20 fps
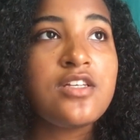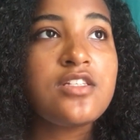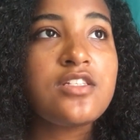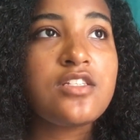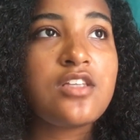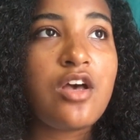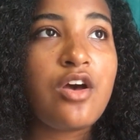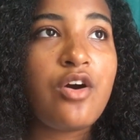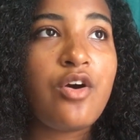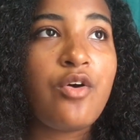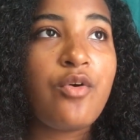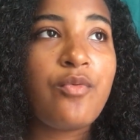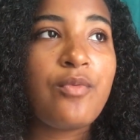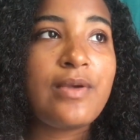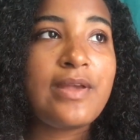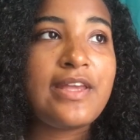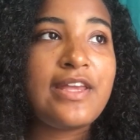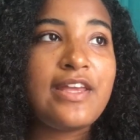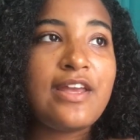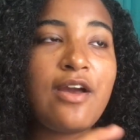So
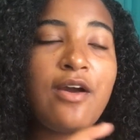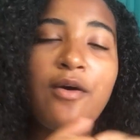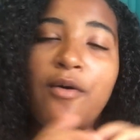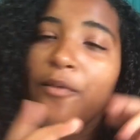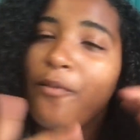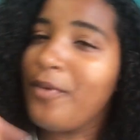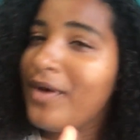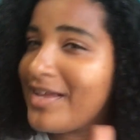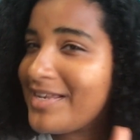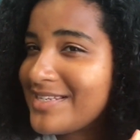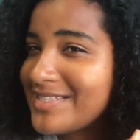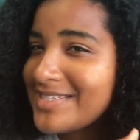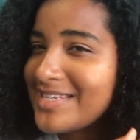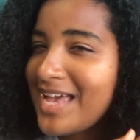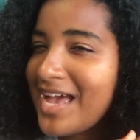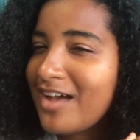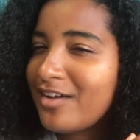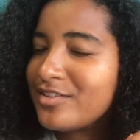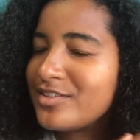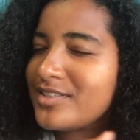we went
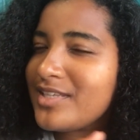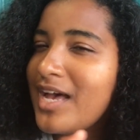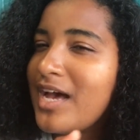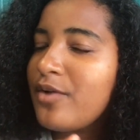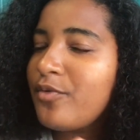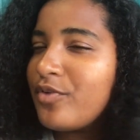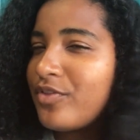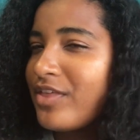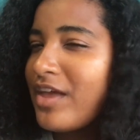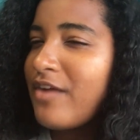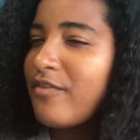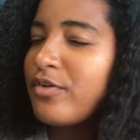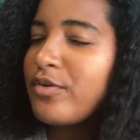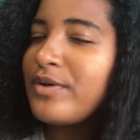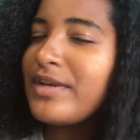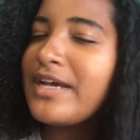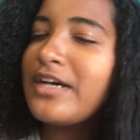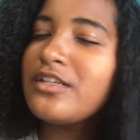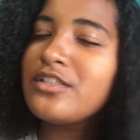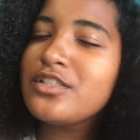outside with
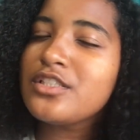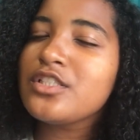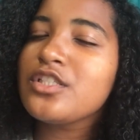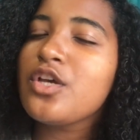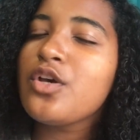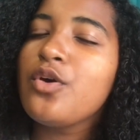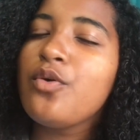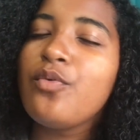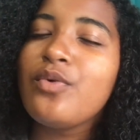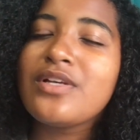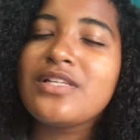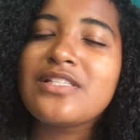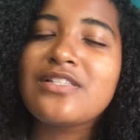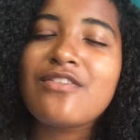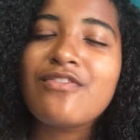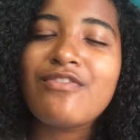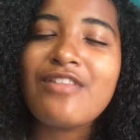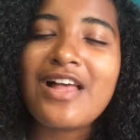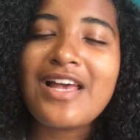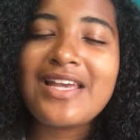everyone else who was
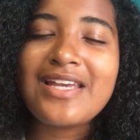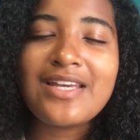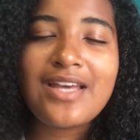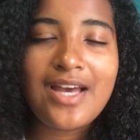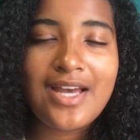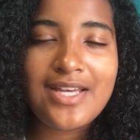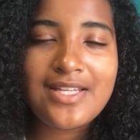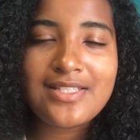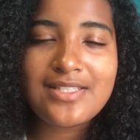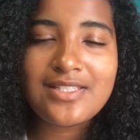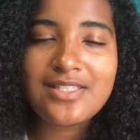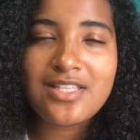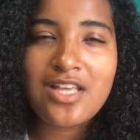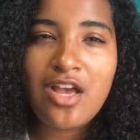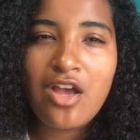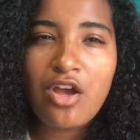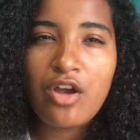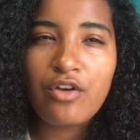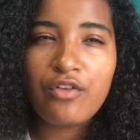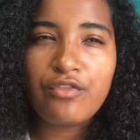flying kites
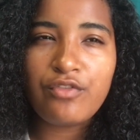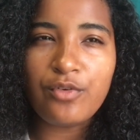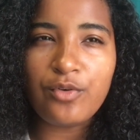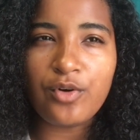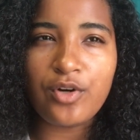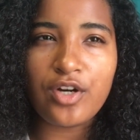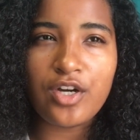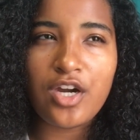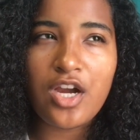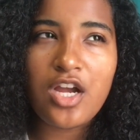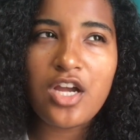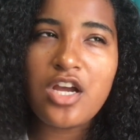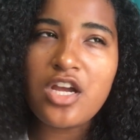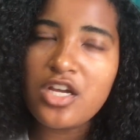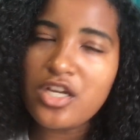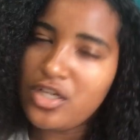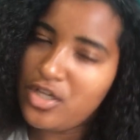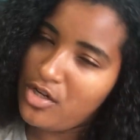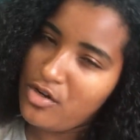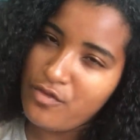for
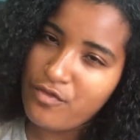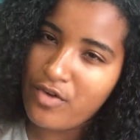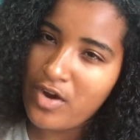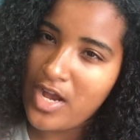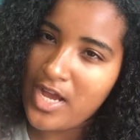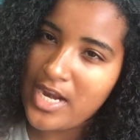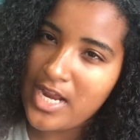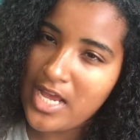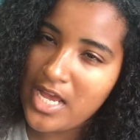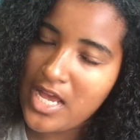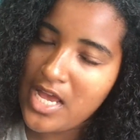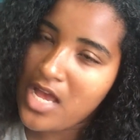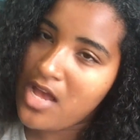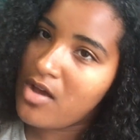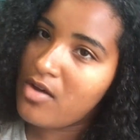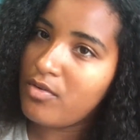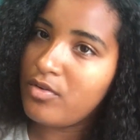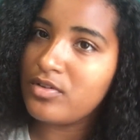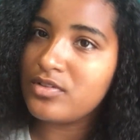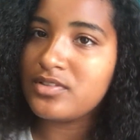Good Friday.
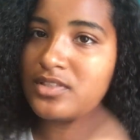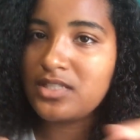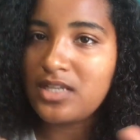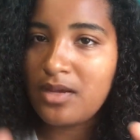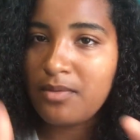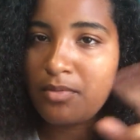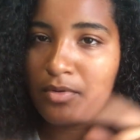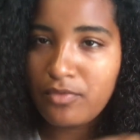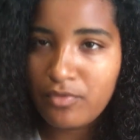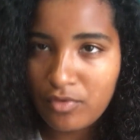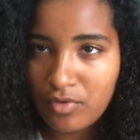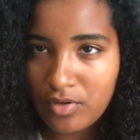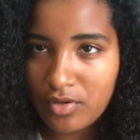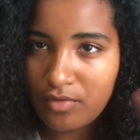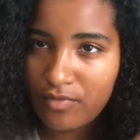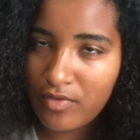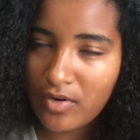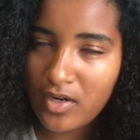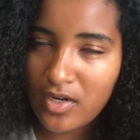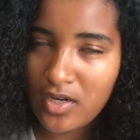Well, it was the day before
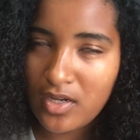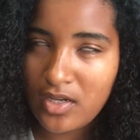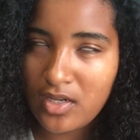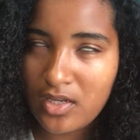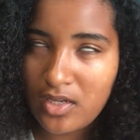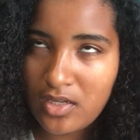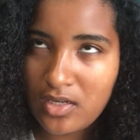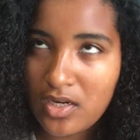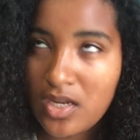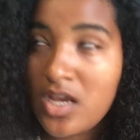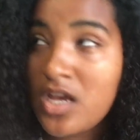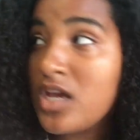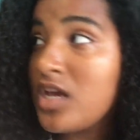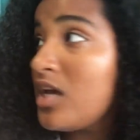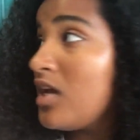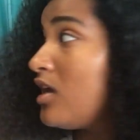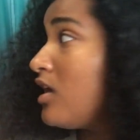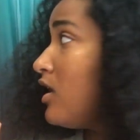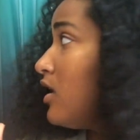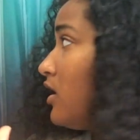Good Friday, and
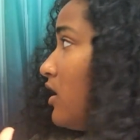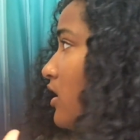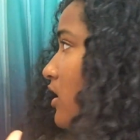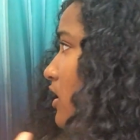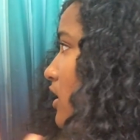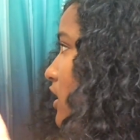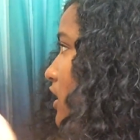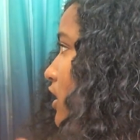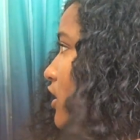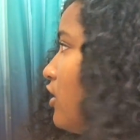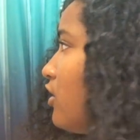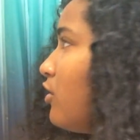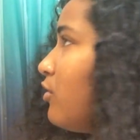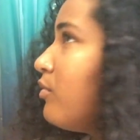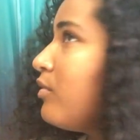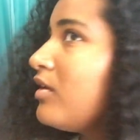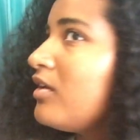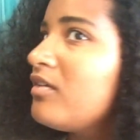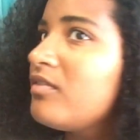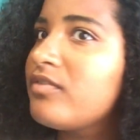here
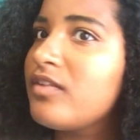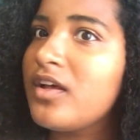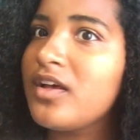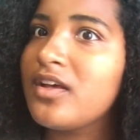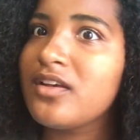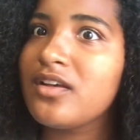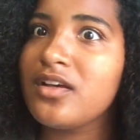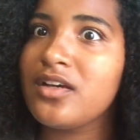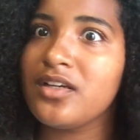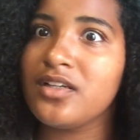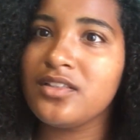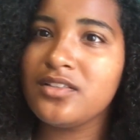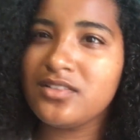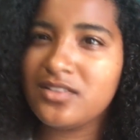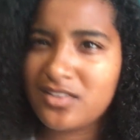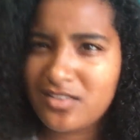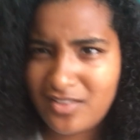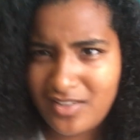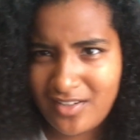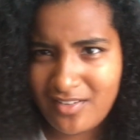we fly kites.
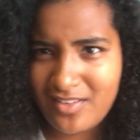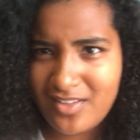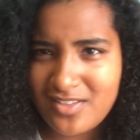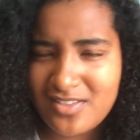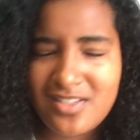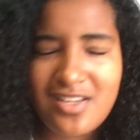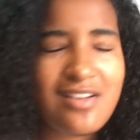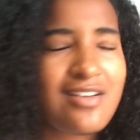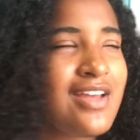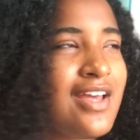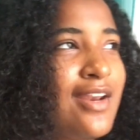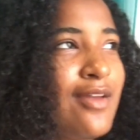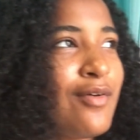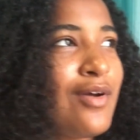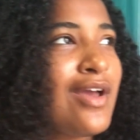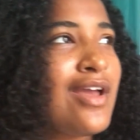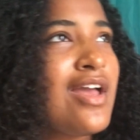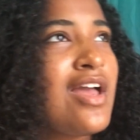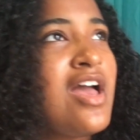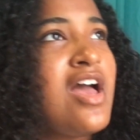You hear that sound?
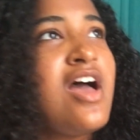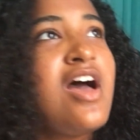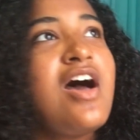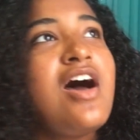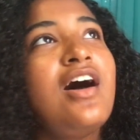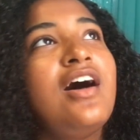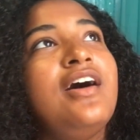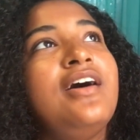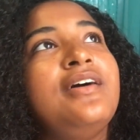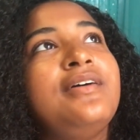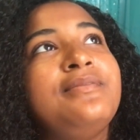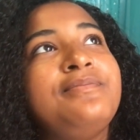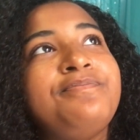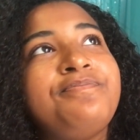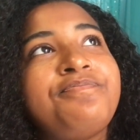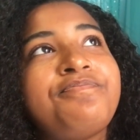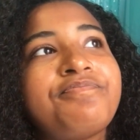Anyway, so